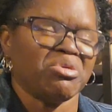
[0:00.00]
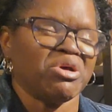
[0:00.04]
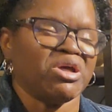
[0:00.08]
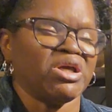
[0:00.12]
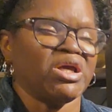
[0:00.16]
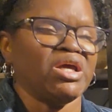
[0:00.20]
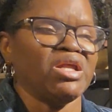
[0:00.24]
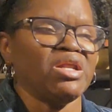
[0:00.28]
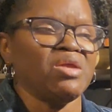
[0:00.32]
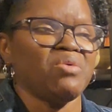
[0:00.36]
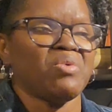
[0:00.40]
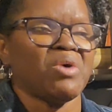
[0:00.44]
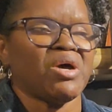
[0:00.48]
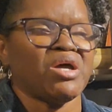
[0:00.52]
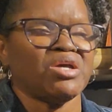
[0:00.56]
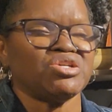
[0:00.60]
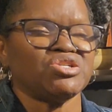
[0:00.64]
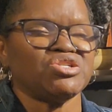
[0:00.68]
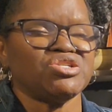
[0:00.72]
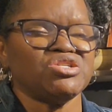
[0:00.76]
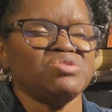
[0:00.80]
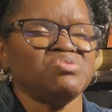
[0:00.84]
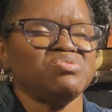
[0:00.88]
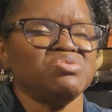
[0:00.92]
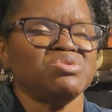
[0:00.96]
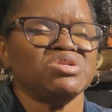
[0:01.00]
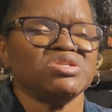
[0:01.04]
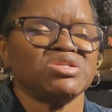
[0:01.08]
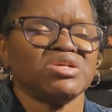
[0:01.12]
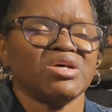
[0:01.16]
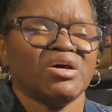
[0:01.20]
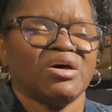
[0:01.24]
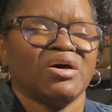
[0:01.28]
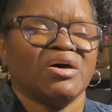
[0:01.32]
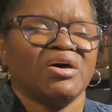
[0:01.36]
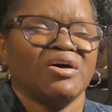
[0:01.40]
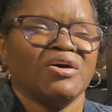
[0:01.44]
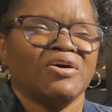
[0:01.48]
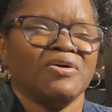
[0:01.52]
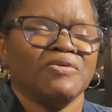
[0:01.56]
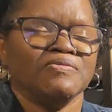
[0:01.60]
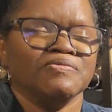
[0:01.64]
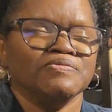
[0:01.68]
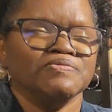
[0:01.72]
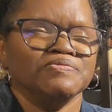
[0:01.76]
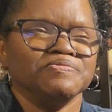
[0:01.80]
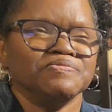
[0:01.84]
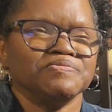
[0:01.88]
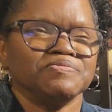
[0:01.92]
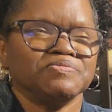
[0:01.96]
But anyway, she was
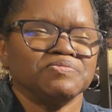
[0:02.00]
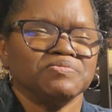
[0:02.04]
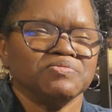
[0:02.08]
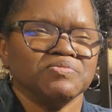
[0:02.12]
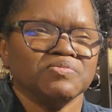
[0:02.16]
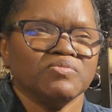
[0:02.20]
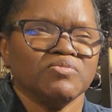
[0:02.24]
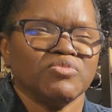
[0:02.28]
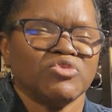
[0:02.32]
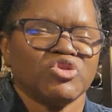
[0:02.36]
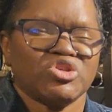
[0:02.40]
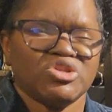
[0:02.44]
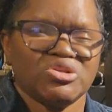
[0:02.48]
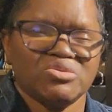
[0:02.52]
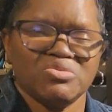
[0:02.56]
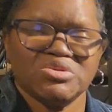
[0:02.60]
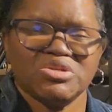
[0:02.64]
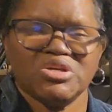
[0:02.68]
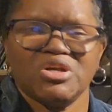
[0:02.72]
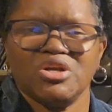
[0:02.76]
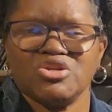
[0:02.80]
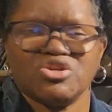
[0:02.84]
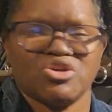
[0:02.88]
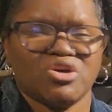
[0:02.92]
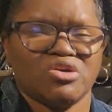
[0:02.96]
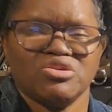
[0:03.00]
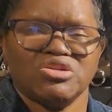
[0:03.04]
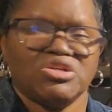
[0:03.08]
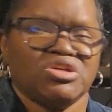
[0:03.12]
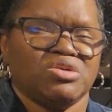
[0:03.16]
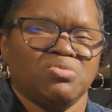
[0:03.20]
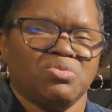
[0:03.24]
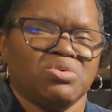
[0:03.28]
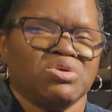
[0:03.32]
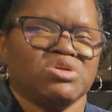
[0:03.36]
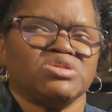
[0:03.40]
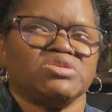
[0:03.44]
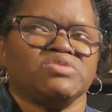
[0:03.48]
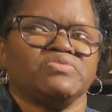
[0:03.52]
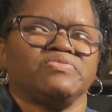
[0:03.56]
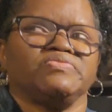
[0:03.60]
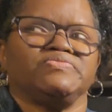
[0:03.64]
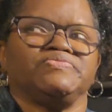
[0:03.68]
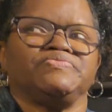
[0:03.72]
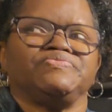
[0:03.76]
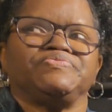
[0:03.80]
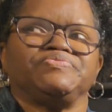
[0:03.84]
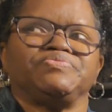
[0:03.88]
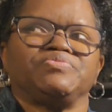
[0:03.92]
in a church, he wasn't.